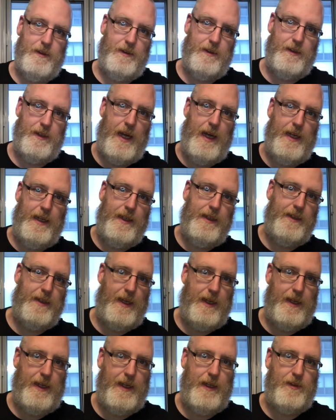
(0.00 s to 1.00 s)
Guy in
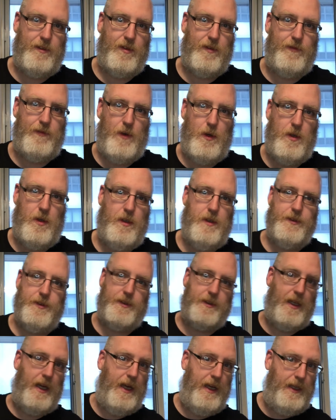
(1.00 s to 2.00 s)
Niagara Falls,
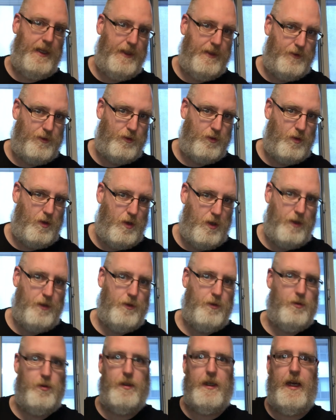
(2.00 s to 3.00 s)
guy in
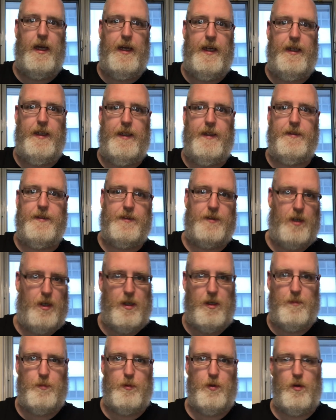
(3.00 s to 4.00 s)
Toronto, guy in
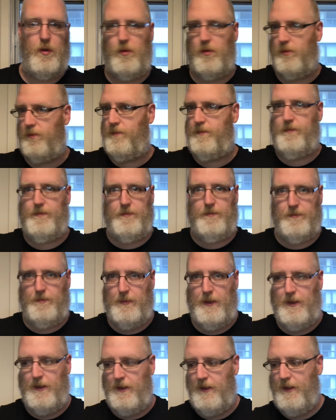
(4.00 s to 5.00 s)
Scarborough.
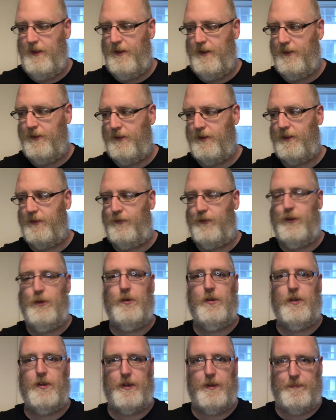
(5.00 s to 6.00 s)
There's a
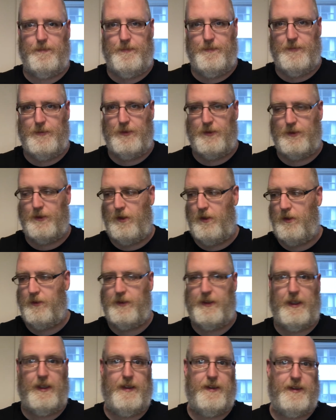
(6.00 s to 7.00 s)
few of them. So
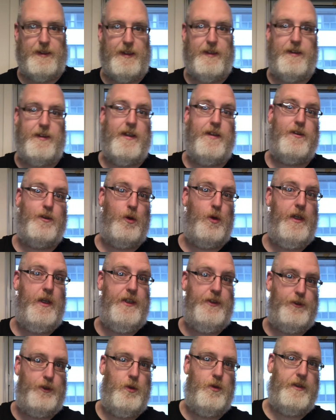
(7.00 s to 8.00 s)
the, the, the
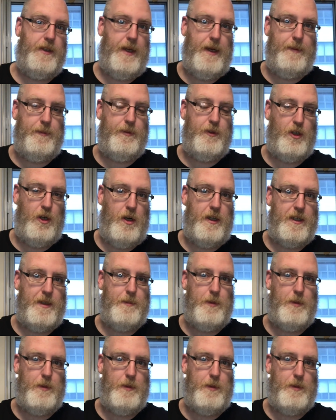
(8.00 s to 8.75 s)
toy show that I'm talking